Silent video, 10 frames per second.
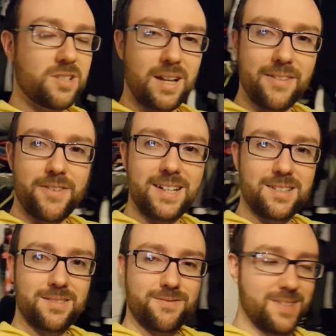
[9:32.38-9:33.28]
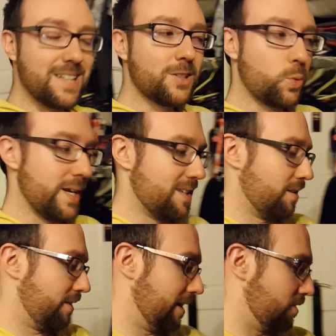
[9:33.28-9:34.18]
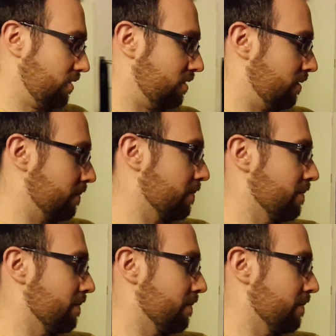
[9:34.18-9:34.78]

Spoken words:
find little tweaks and things.